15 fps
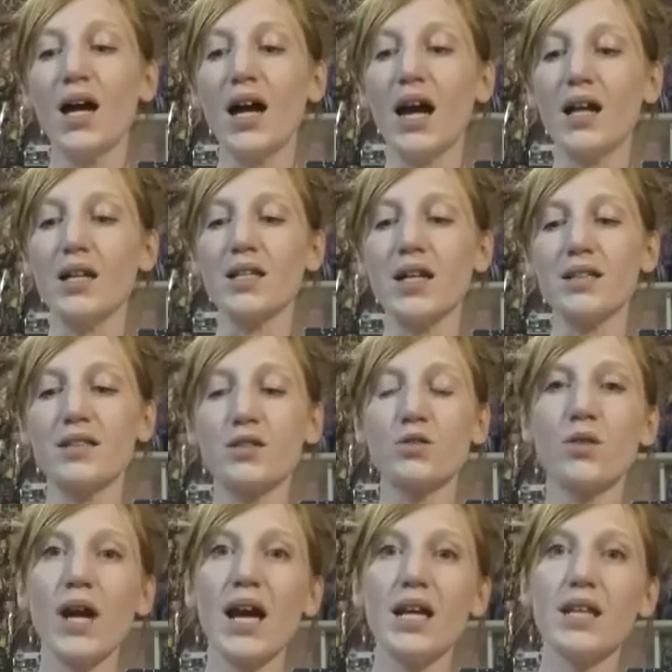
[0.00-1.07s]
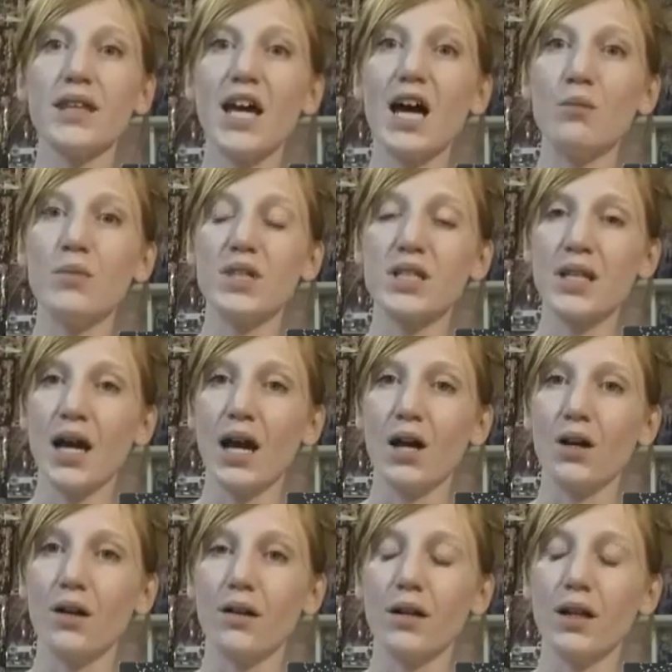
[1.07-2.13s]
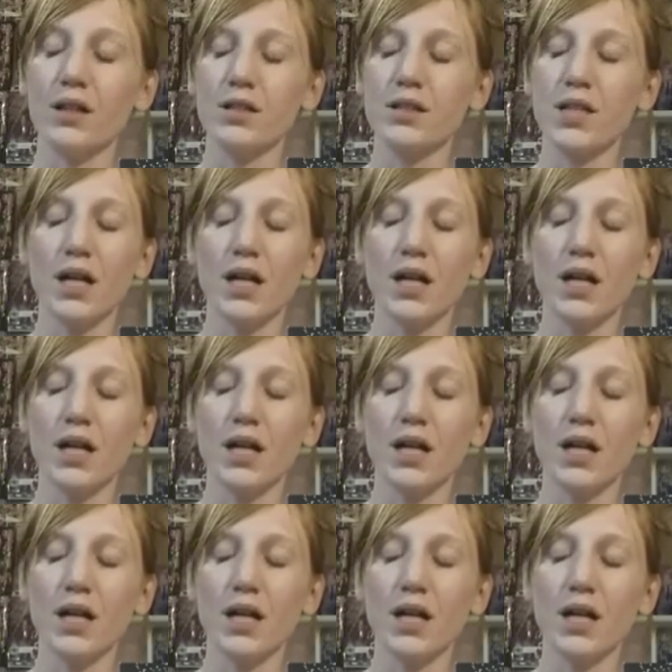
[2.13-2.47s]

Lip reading: and it's great that Mattel